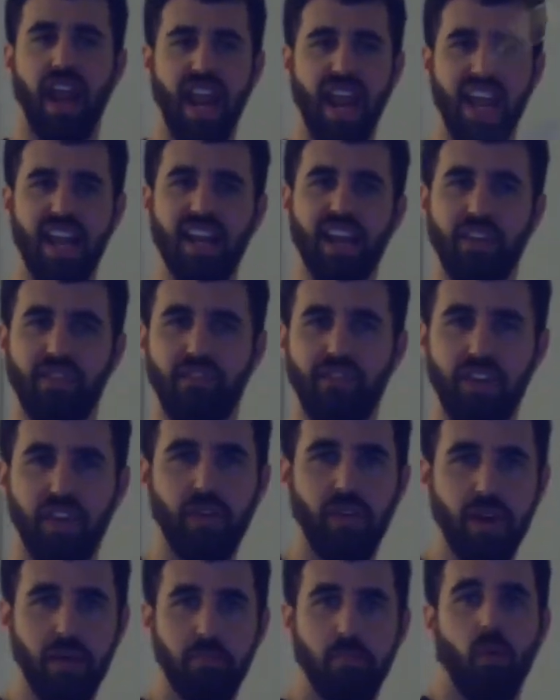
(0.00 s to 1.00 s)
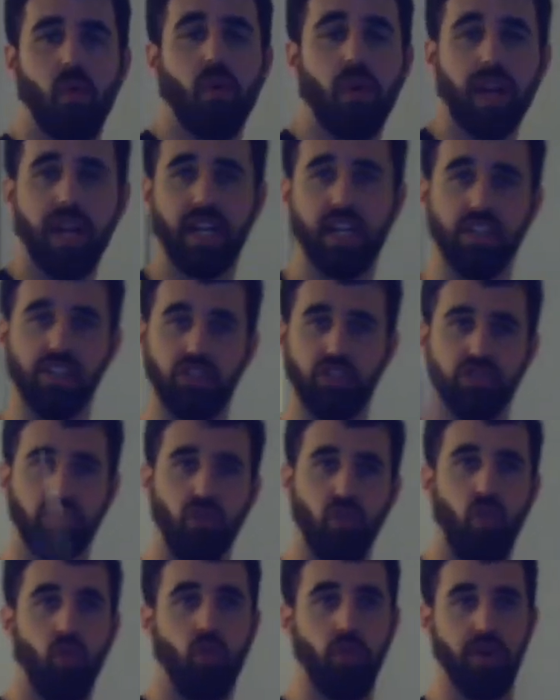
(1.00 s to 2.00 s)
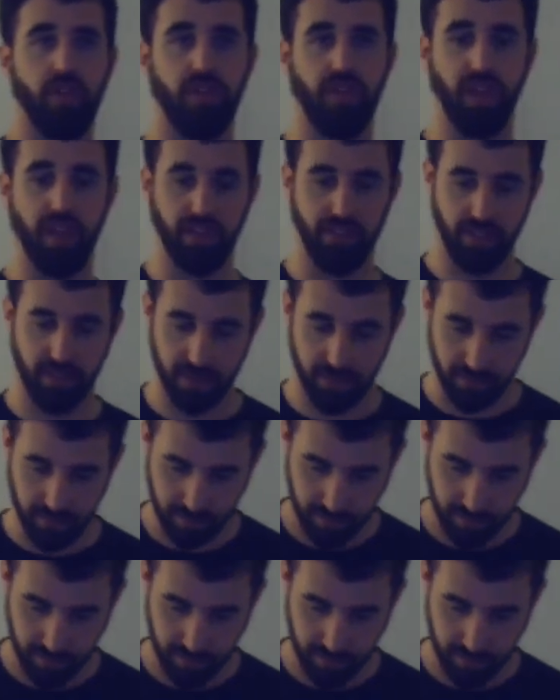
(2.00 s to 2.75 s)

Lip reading: and I feel more in control with this.